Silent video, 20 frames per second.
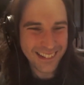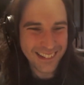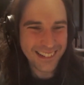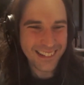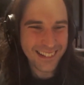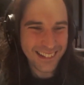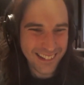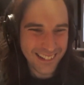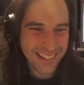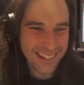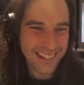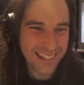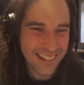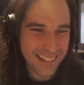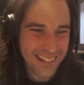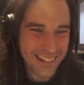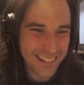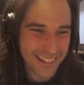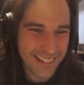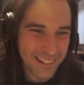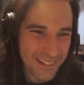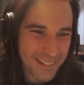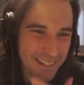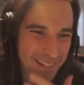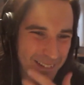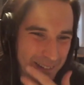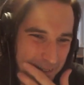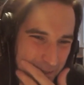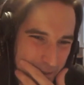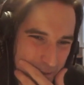don't need one,
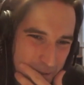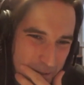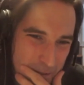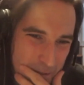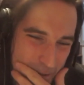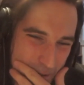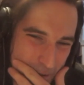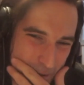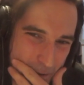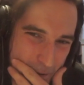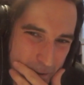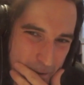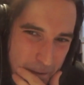but he's like,